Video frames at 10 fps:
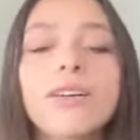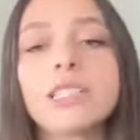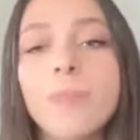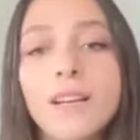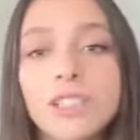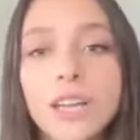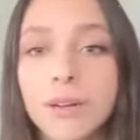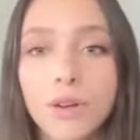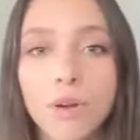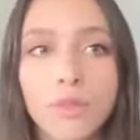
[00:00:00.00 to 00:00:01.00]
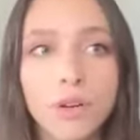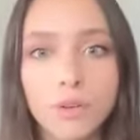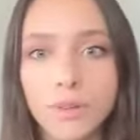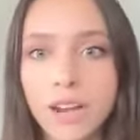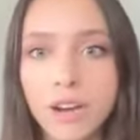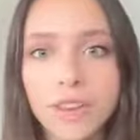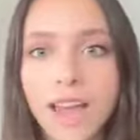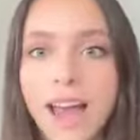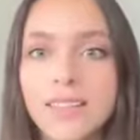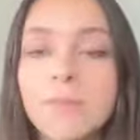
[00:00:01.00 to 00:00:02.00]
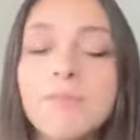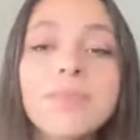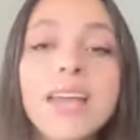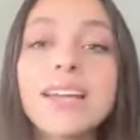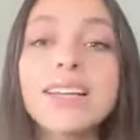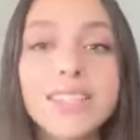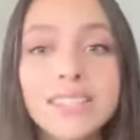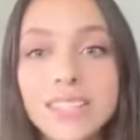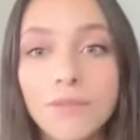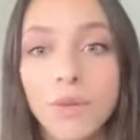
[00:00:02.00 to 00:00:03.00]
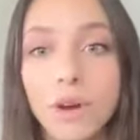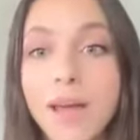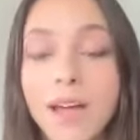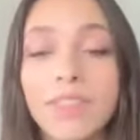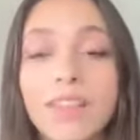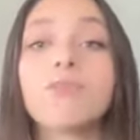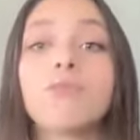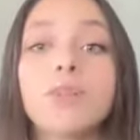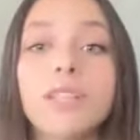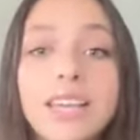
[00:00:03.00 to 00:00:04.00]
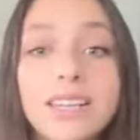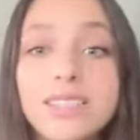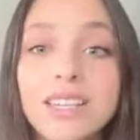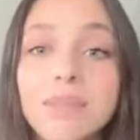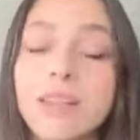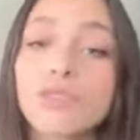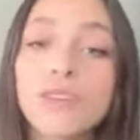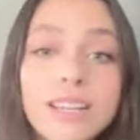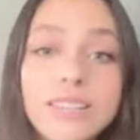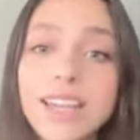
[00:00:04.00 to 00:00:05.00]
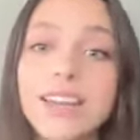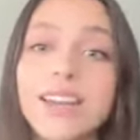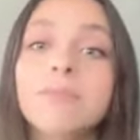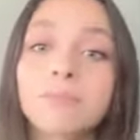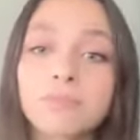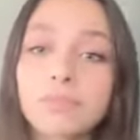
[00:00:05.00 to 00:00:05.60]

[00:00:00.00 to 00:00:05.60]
And especially, you know, if you're a creator that has an existing format that can really easily be translated